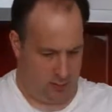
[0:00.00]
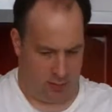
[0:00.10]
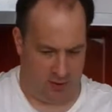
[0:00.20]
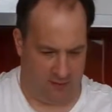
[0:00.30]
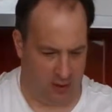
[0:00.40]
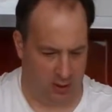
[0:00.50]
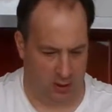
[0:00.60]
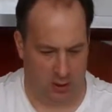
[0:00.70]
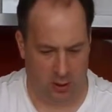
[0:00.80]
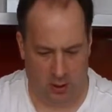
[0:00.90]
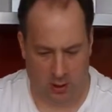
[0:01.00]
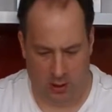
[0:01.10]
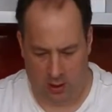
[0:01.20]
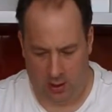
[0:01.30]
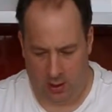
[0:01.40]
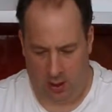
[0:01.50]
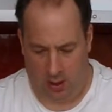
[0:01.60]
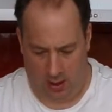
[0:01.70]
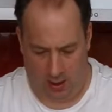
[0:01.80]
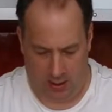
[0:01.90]
Perfect.
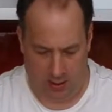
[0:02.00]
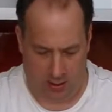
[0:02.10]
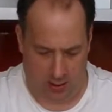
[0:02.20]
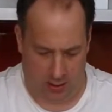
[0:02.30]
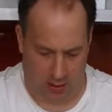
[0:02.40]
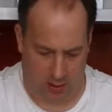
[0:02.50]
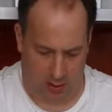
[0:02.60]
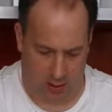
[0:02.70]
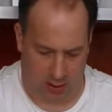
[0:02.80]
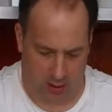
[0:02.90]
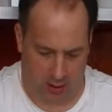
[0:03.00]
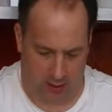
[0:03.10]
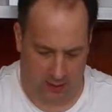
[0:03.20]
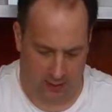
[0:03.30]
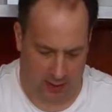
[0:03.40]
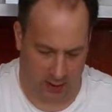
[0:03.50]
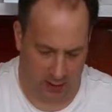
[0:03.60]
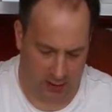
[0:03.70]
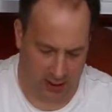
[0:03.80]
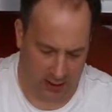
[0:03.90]
And I think I'll
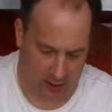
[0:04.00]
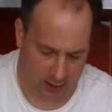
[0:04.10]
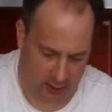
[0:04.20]
take,